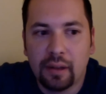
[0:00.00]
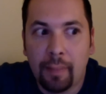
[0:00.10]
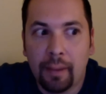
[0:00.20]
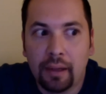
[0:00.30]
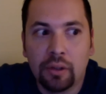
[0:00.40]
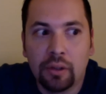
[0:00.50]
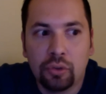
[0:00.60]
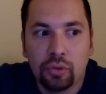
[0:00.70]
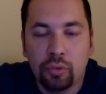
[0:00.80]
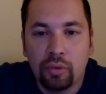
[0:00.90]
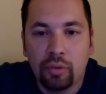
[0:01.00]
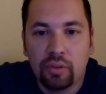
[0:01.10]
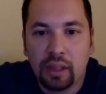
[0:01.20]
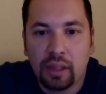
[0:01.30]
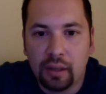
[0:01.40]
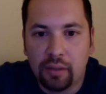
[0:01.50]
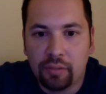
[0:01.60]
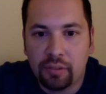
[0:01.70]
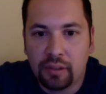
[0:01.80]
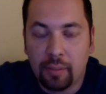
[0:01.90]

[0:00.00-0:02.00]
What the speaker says: am I going to sell enough?